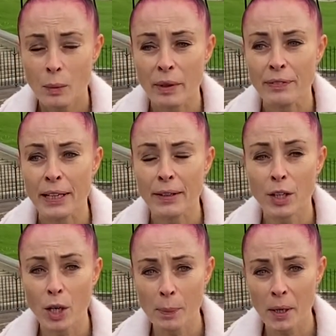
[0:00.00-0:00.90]
We feel the
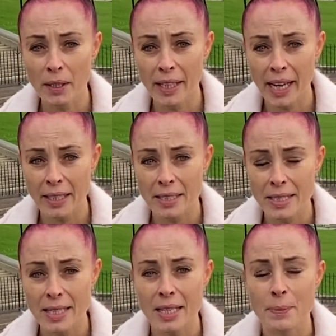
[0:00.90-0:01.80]
care partner
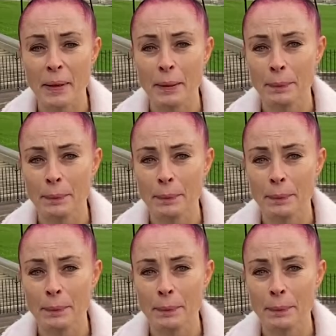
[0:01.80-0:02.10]
guidance, it's been in